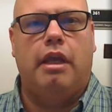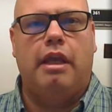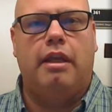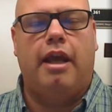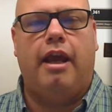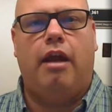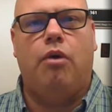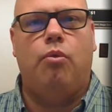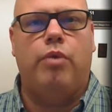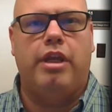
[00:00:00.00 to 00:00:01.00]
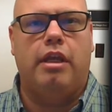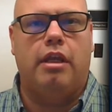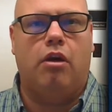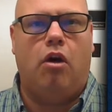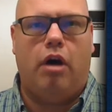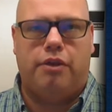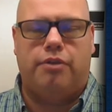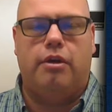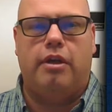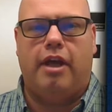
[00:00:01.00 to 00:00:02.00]
in how we
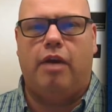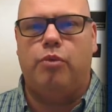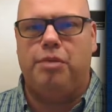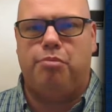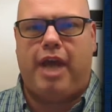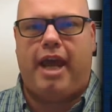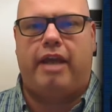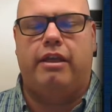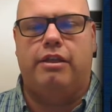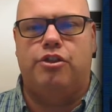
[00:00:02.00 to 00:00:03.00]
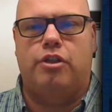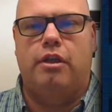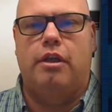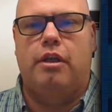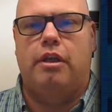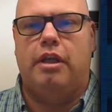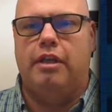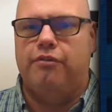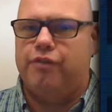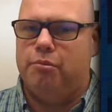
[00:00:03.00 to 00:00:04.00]
author and how we package
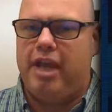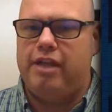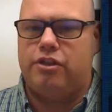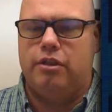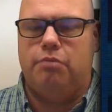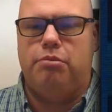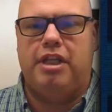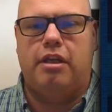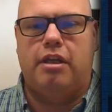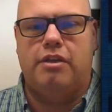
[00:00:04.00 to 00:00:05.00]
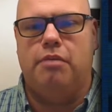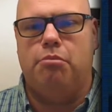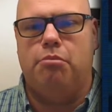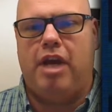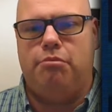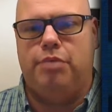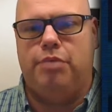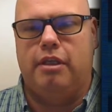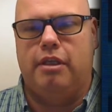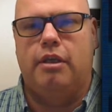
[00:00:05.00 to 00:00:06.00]
information, because it might
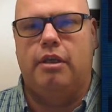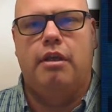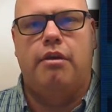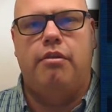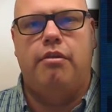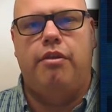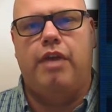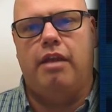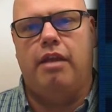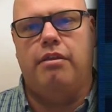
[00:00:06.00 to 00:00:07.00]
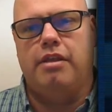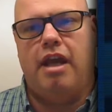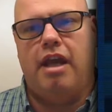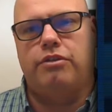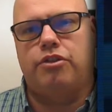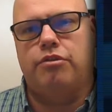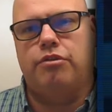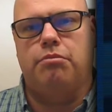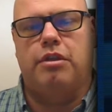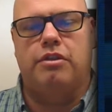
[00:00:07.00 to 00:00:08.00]
be that the
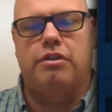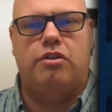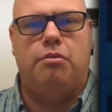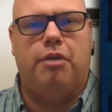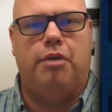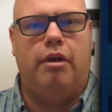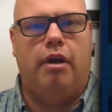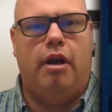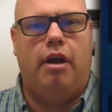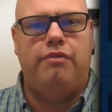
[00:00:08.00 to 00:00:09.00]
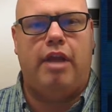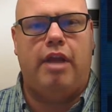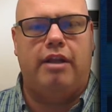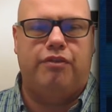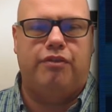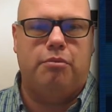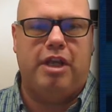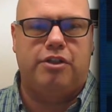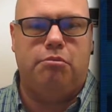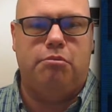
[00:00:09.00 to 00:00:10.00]
downstream consumer of that
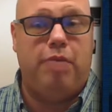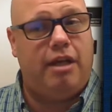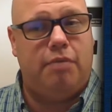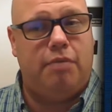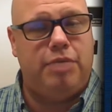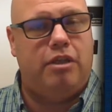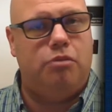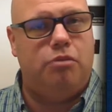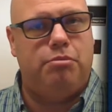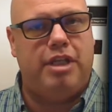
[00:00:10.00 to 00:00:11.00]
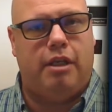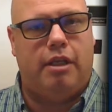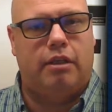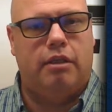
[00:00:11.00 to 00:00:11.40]
information may not be a human being.